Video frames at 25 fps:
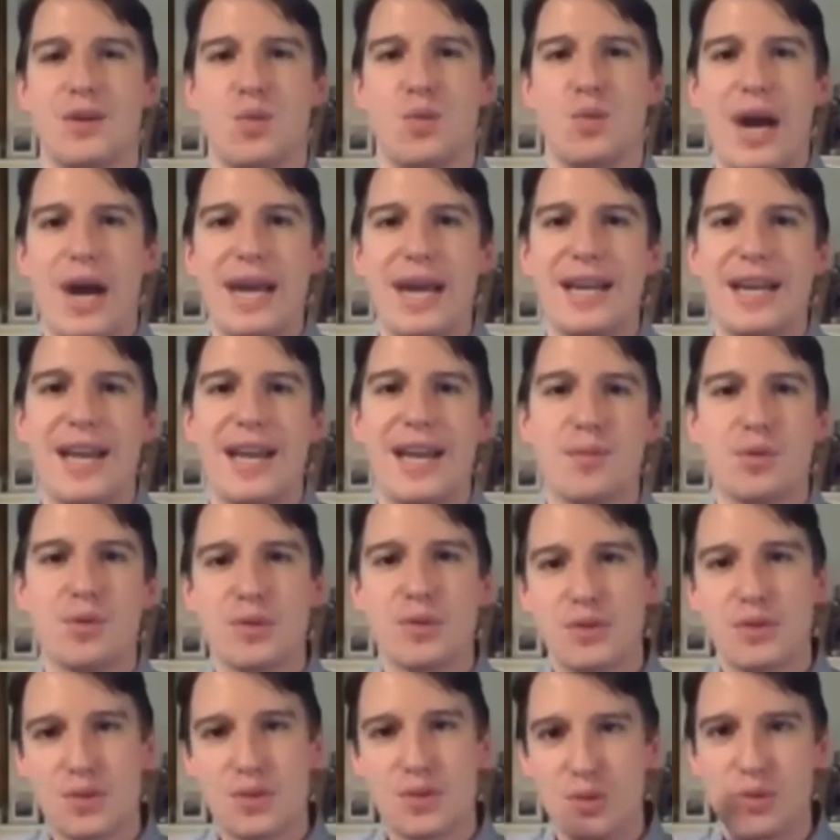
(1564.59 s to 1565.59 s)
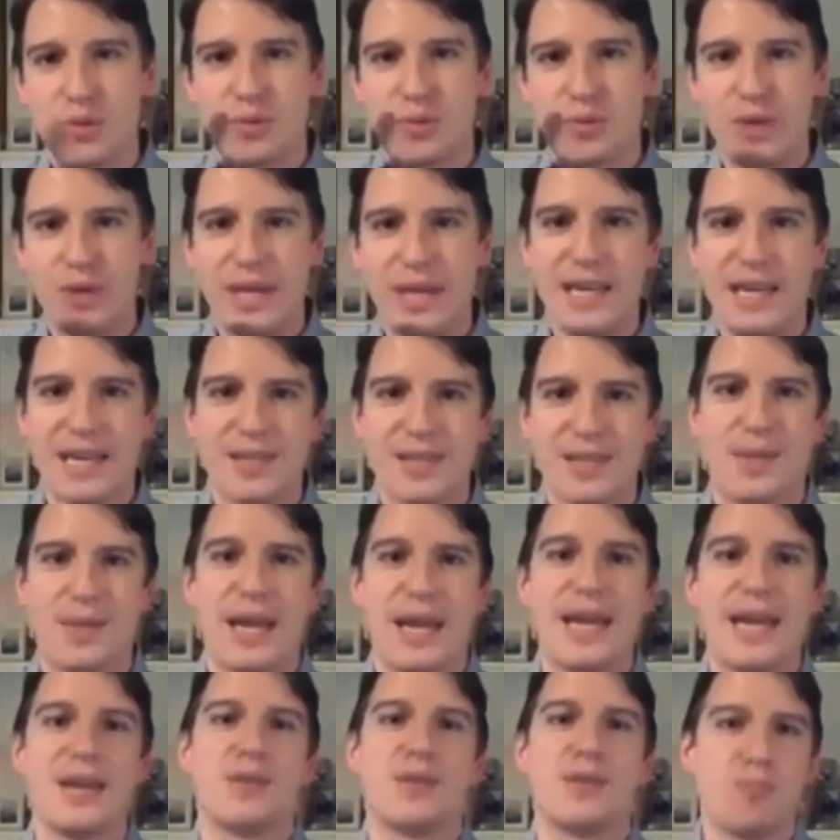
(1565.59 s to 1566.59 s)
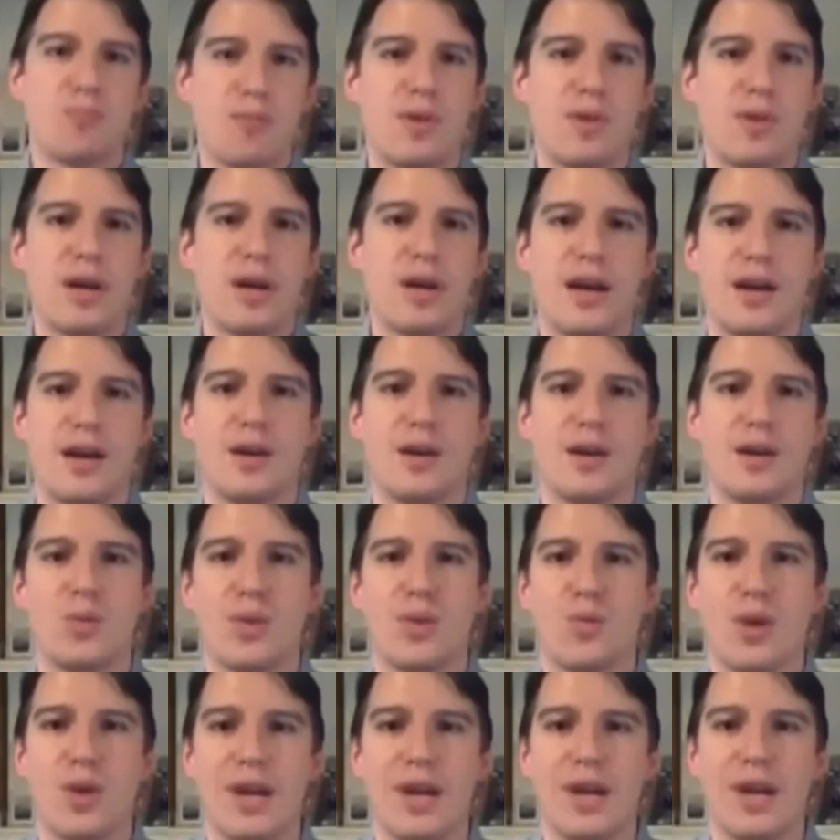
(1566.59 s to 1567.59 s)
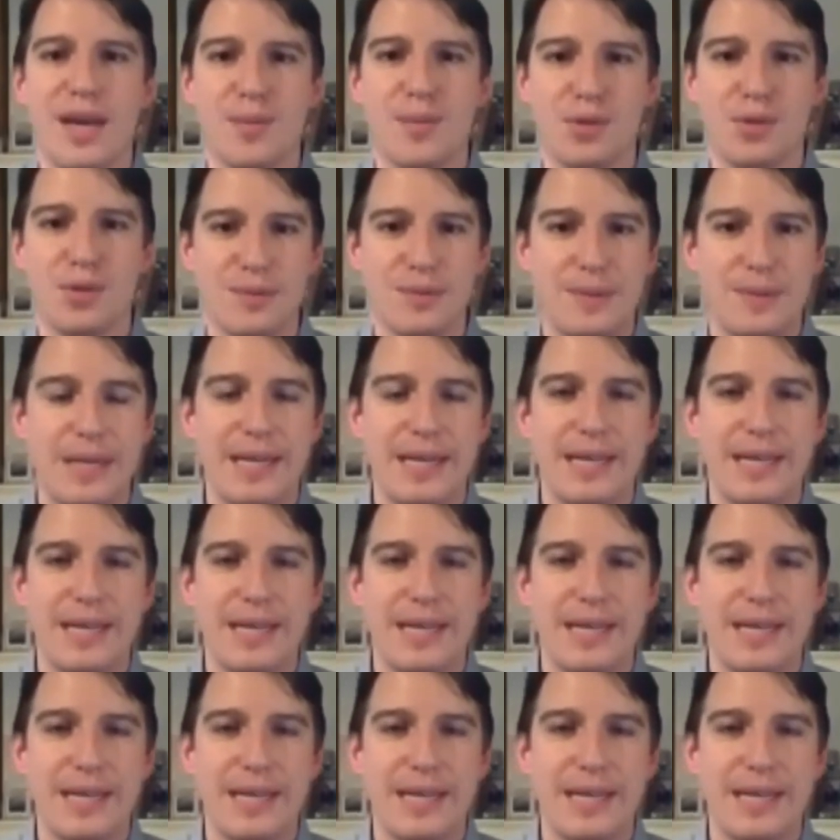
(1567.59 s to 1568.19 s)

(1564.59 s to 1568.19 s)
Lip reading: wine labels to really explain with one label.